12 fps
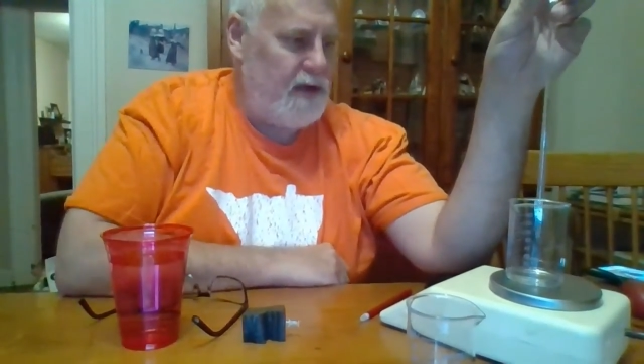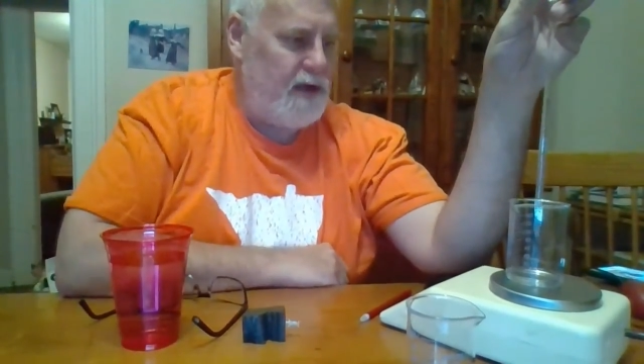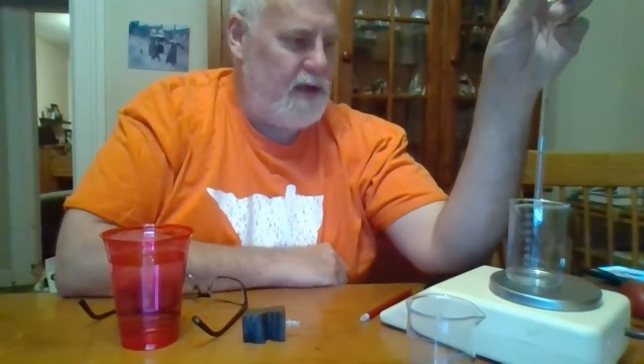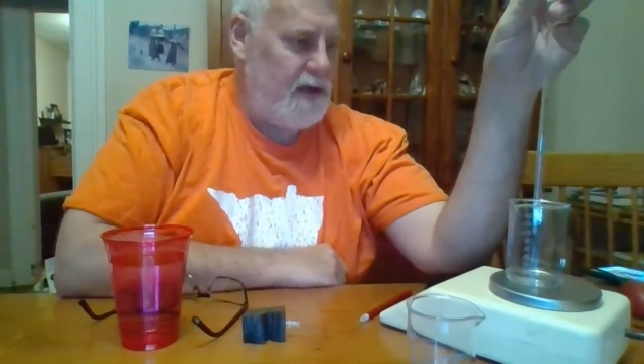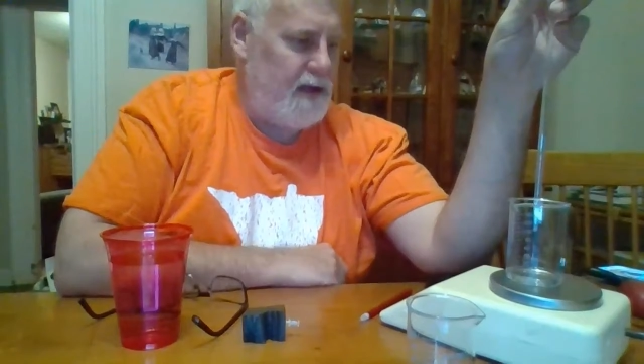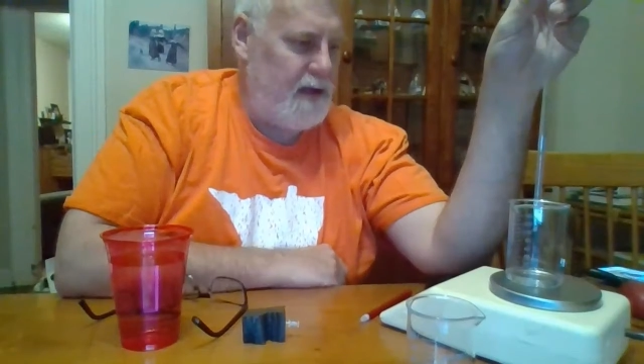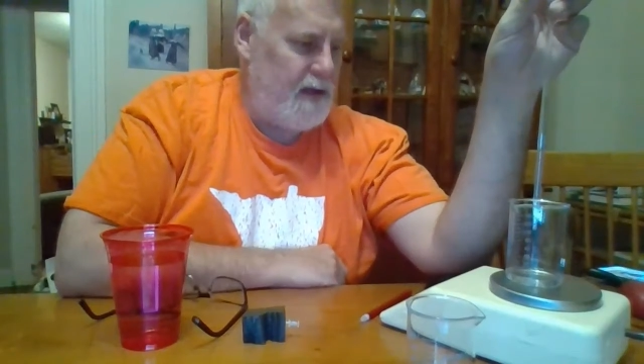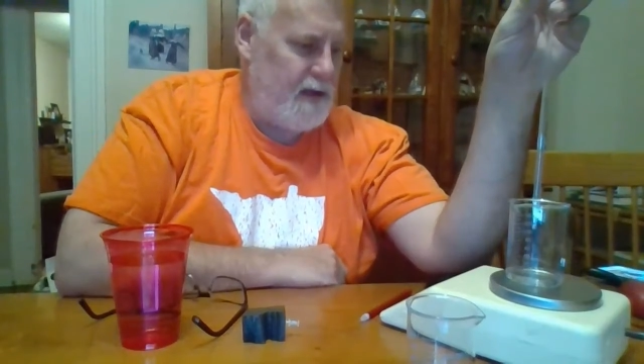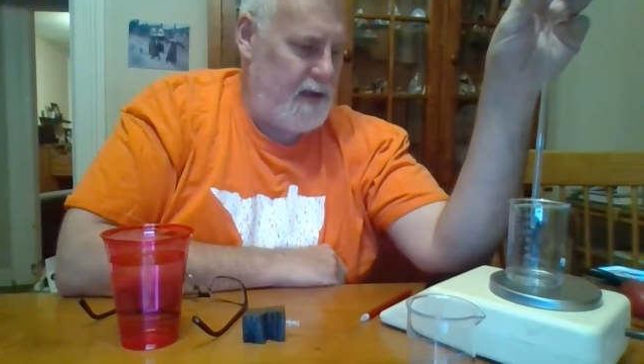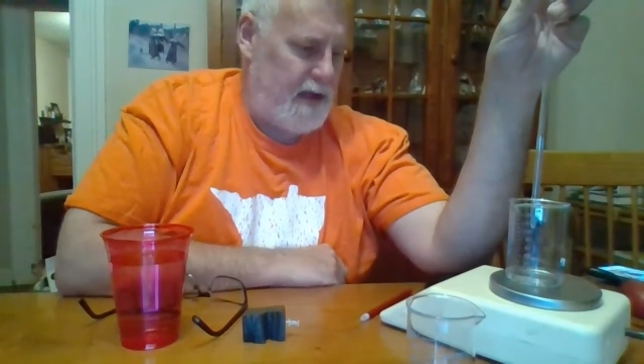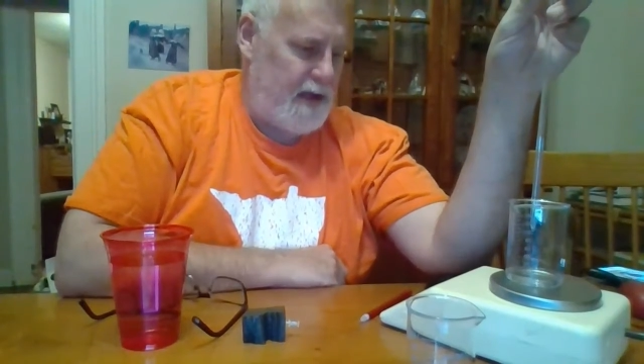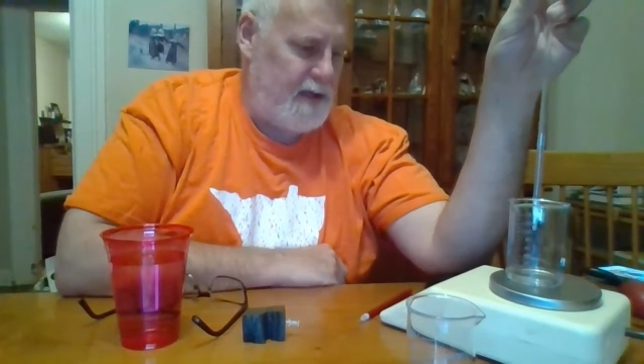
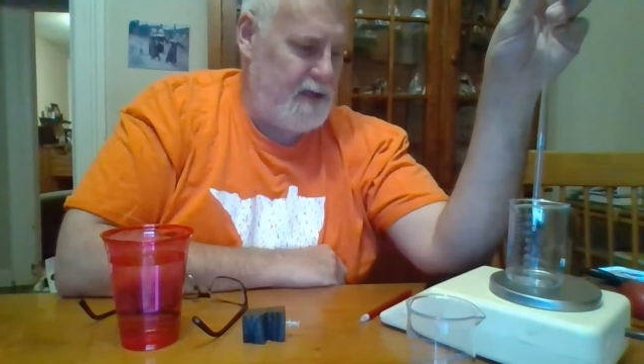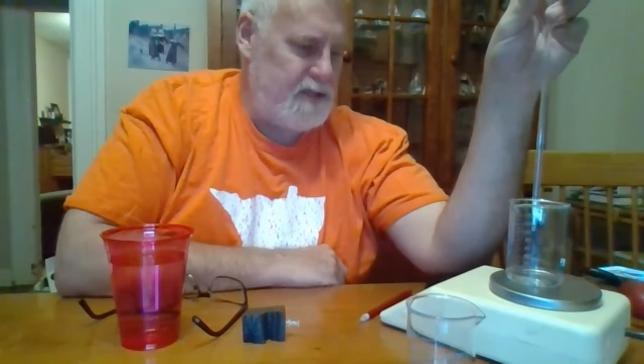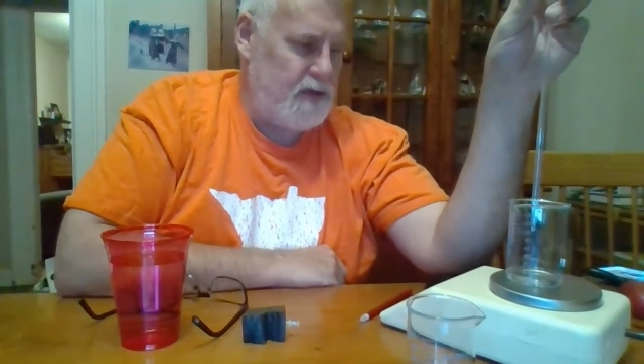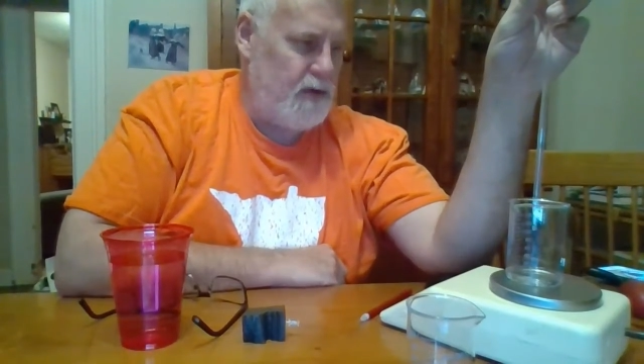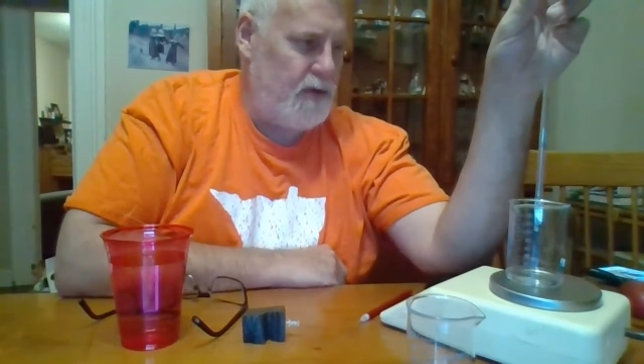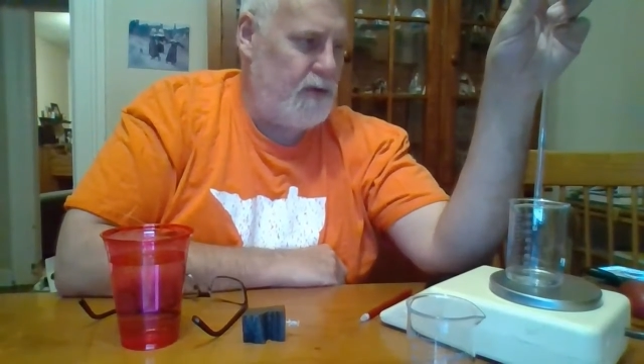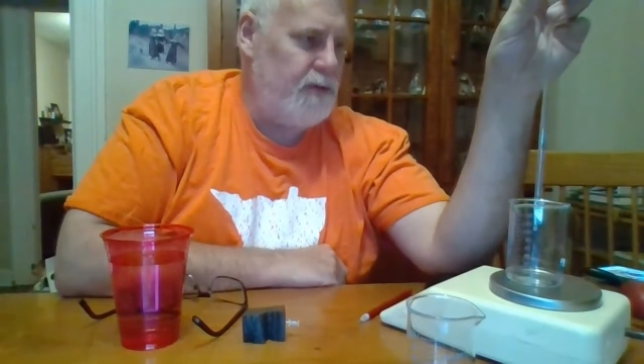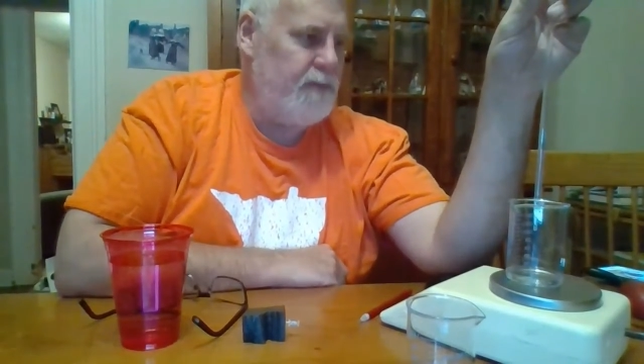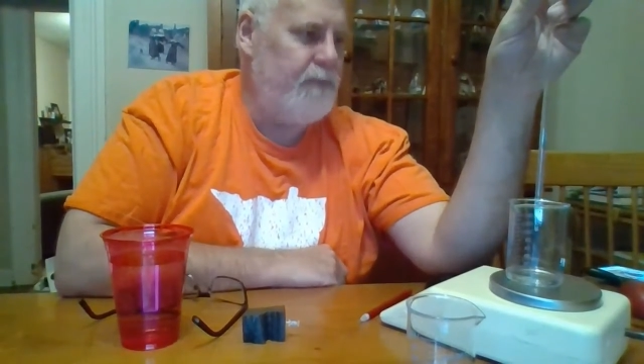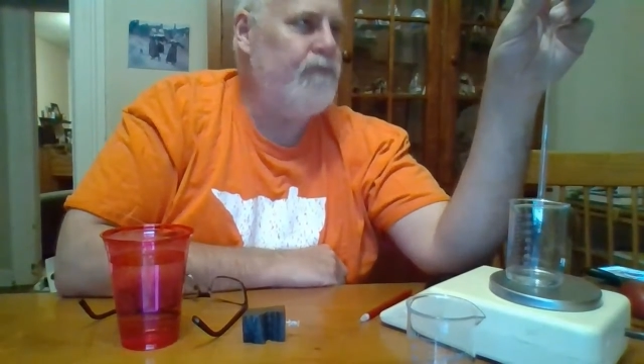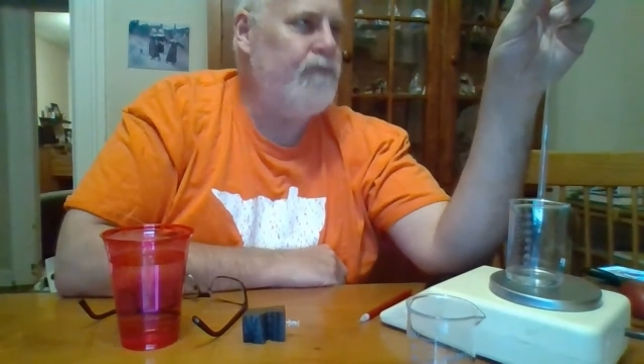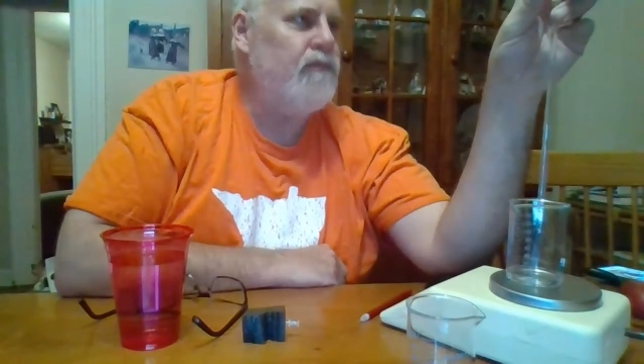on its own.